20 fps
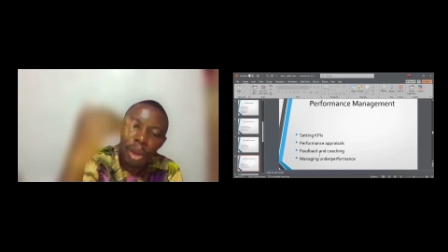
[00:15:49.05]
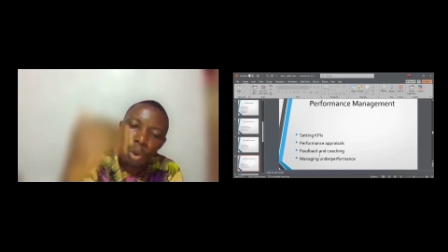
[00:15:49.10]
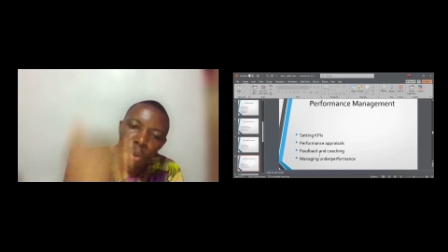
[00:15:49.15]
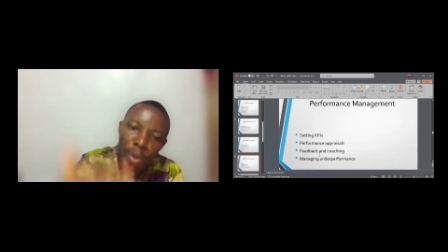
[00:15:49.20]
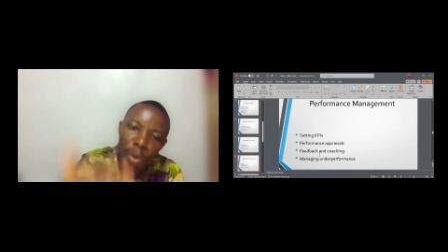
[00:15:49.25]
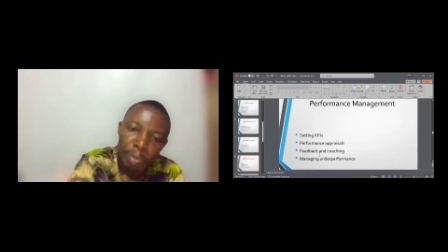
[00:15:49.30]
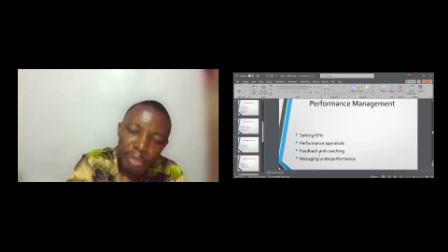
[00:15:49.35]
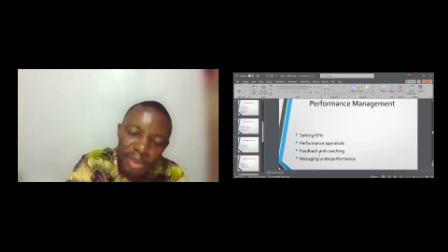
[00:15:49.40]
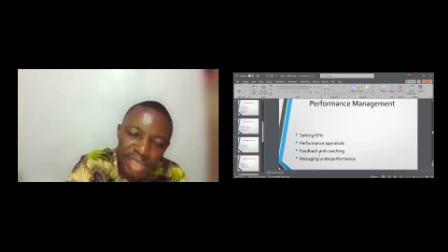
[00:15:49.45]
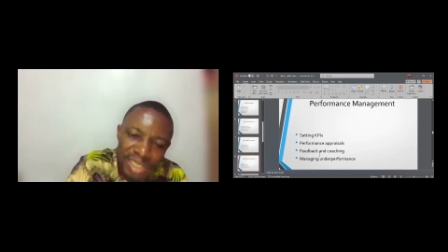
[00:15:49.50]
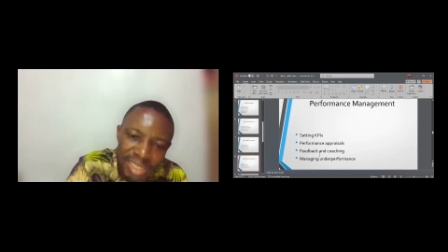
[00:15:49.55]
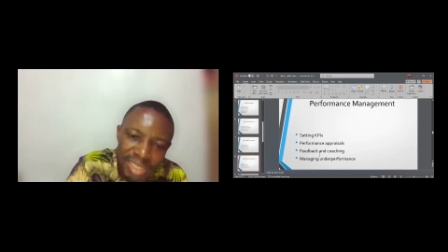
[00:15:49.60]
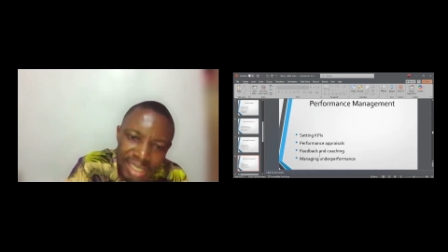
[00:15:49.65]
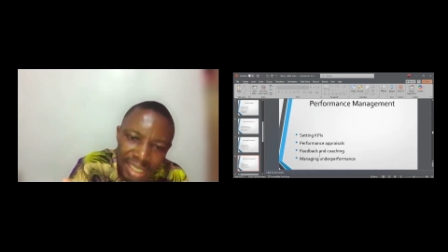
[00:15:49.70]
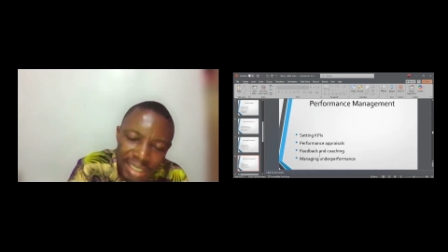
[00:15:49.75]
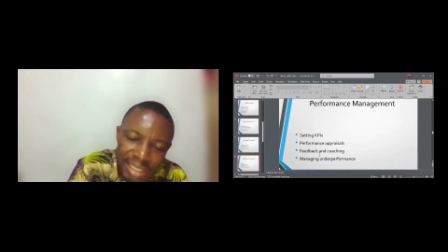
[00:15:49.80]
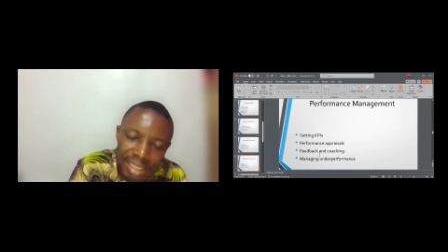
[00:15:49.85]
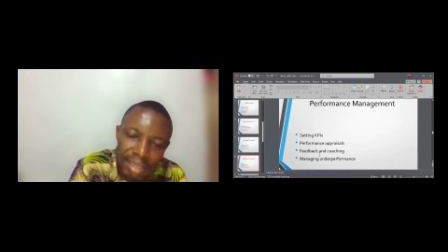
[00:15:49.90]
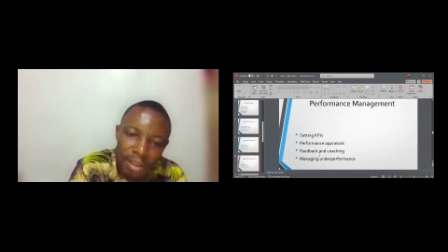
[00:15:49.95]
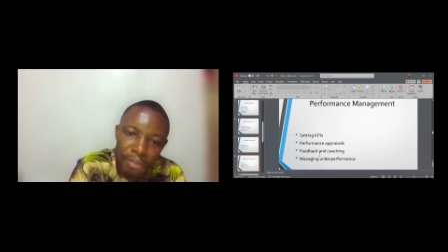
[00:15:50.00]
we put
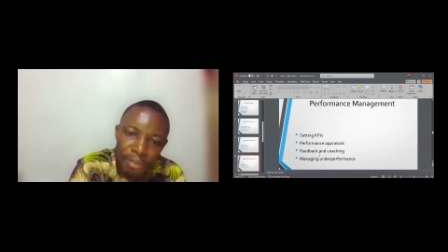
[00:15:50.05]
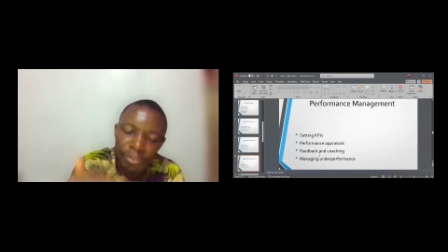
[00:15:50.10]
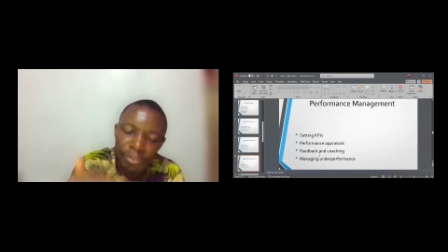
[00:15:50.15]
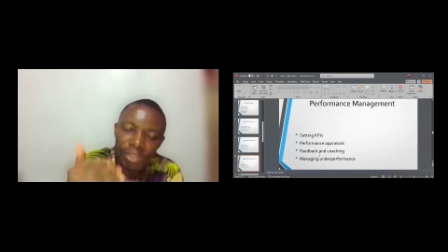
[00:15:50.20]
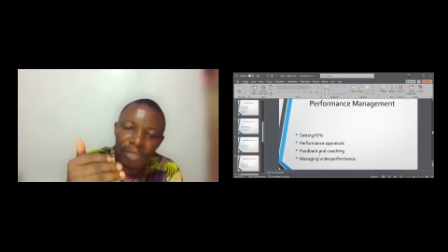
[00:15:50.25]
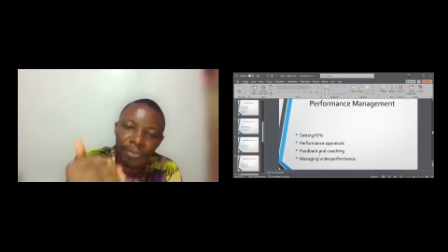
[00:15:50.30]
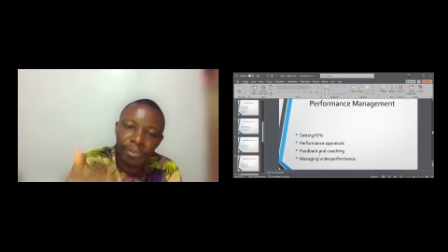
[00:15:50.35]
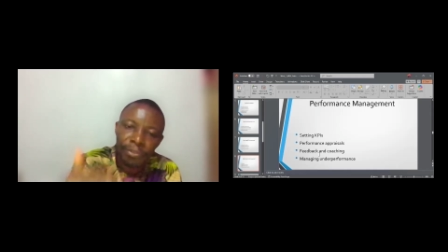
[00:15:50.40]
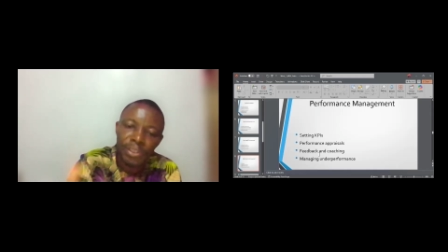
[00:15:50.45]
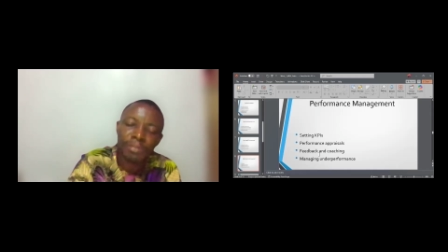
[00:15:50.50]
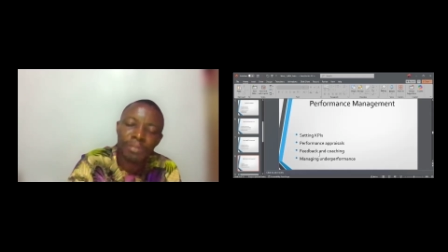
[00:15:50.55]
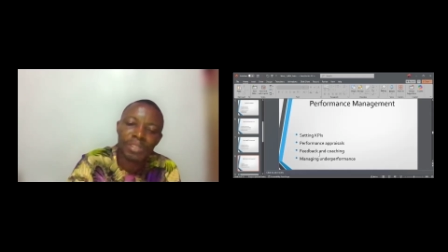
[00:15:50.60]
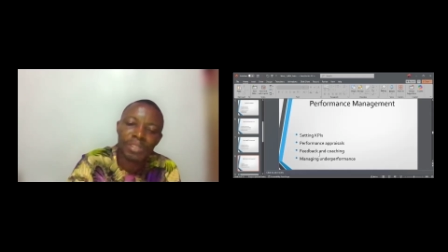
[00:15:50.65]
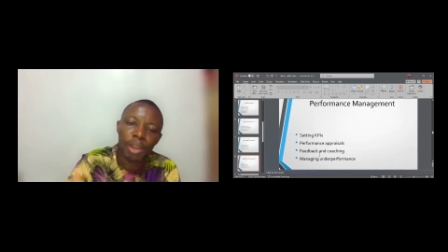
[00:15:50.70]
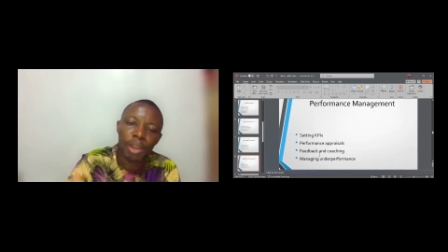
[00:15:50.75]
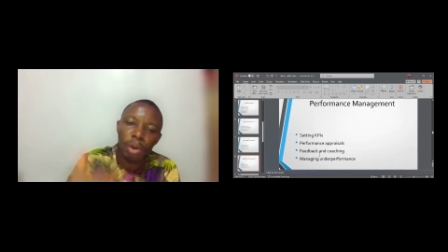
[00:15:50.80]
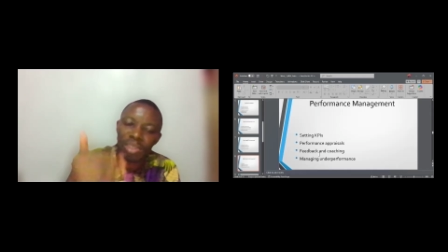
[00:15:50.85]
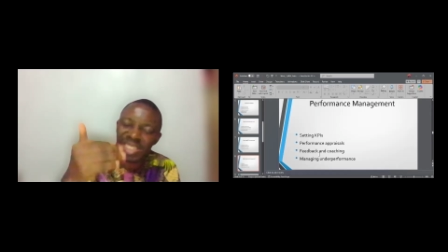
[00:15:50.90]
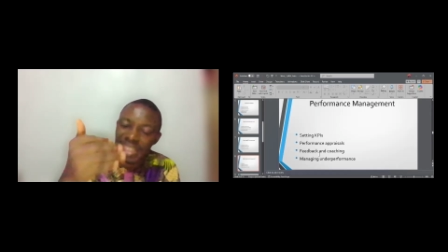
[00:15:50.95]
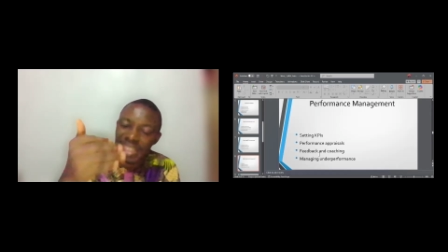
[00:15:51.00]

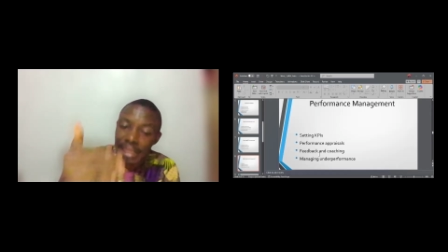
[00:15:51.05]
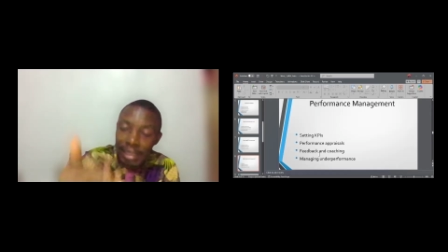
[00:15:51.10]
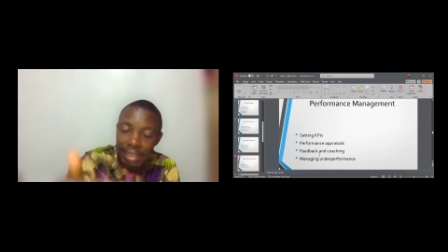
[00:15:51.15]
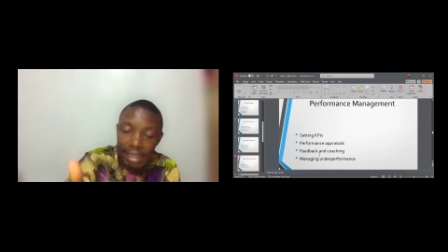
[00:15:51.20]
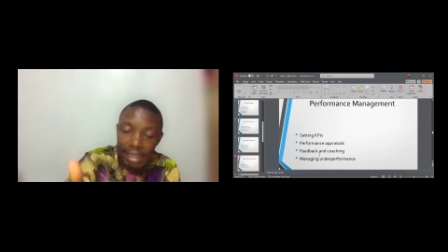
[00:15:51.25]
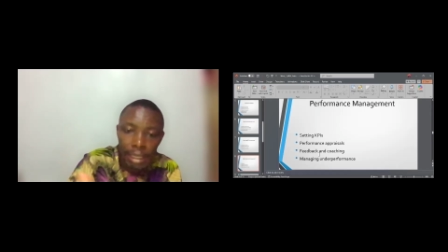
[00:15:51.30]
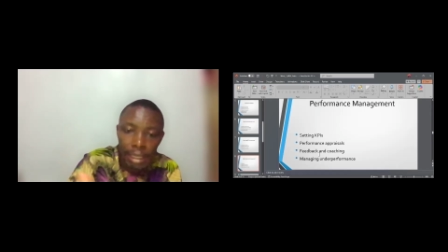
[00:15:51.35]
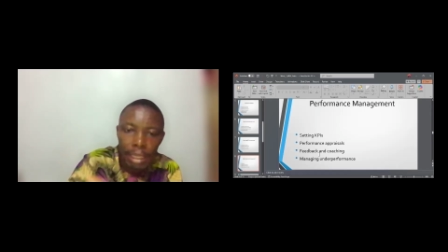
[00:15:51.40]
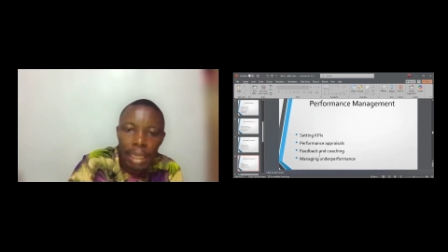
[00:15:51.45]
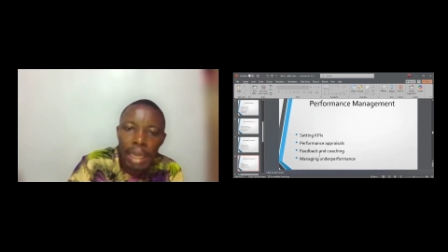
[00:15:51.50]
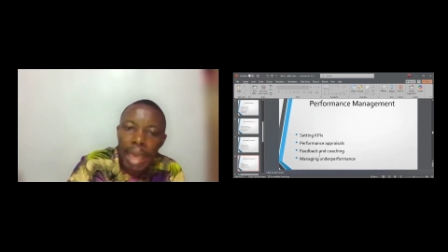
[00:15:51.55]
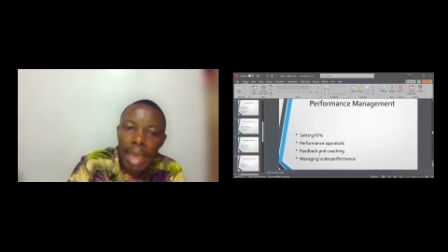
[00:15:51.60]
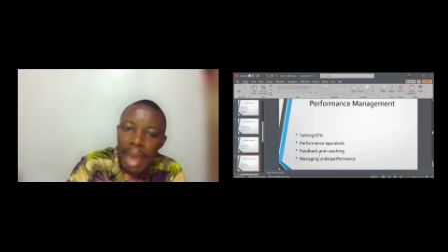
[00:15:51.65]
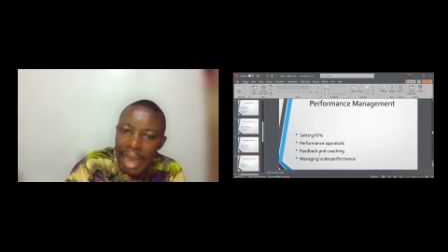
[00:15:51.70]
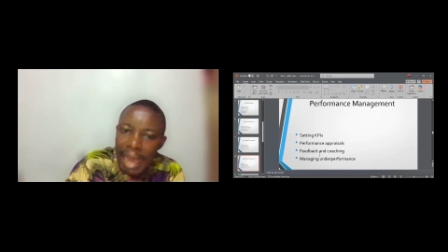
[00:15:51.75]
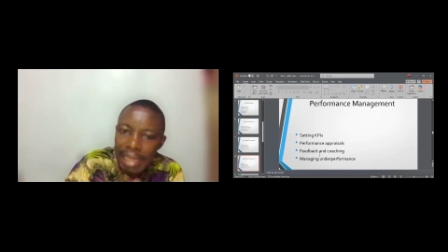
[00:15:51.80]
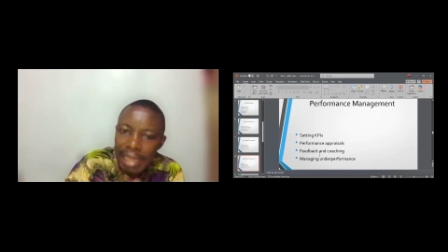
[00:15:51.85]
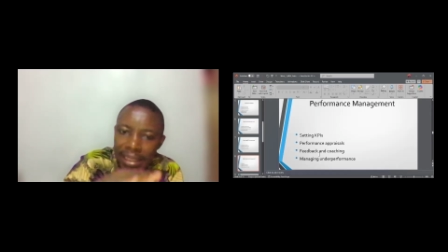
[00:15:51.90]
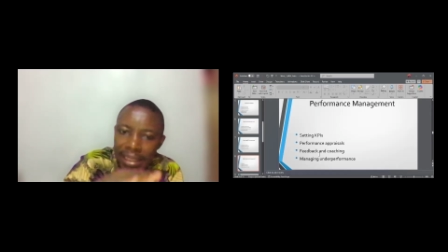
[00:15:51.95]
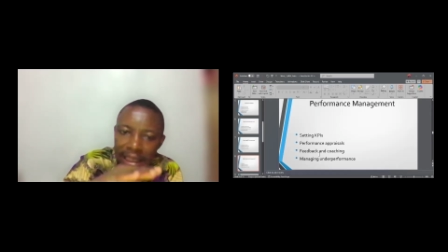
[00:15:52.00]
50 or 60
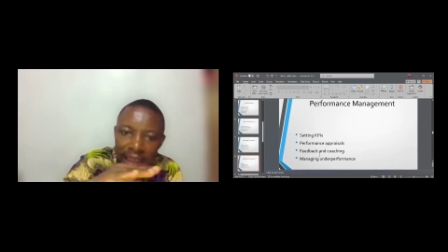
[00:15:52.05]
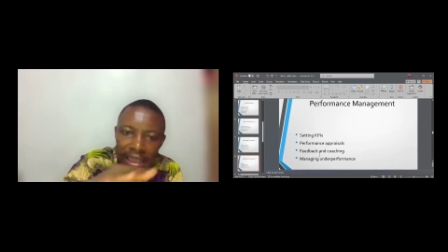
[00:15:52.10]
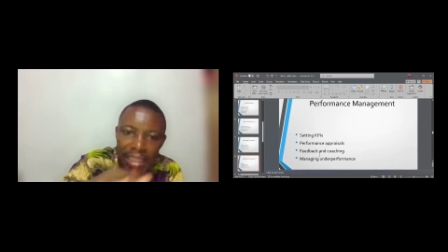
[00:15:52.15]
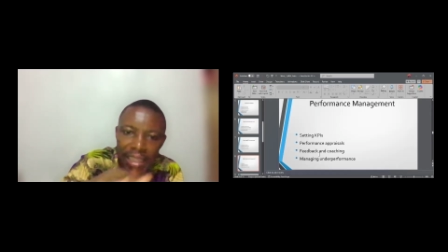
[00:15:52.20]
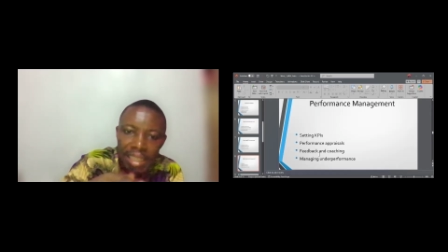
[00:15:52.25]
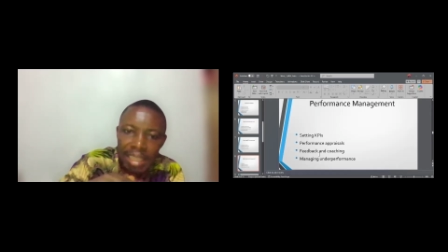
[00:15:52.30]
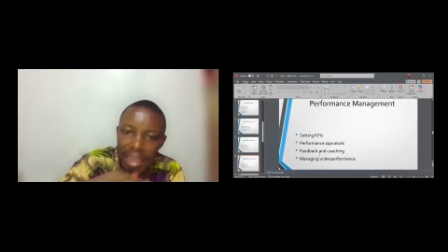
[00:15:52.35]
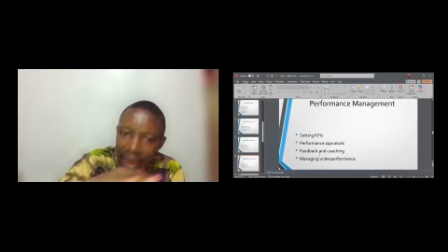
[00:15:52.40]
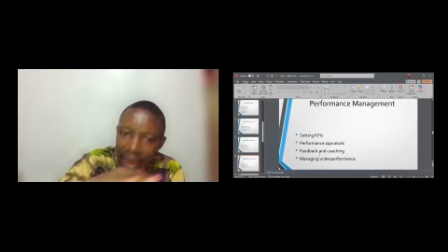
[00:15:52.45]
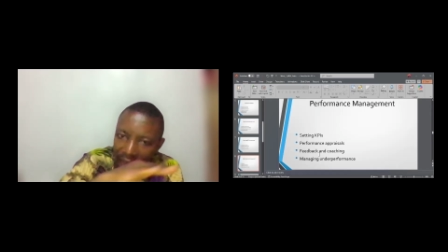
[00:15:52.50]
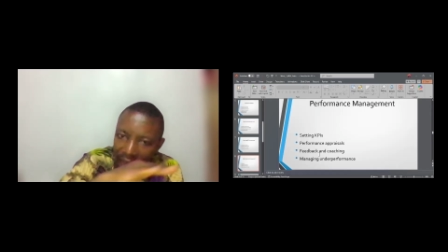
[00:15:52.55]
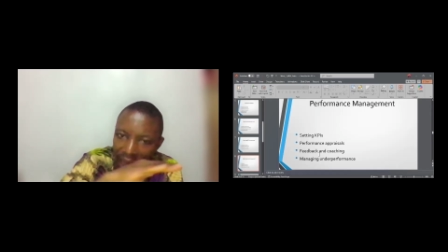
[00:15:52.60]
as a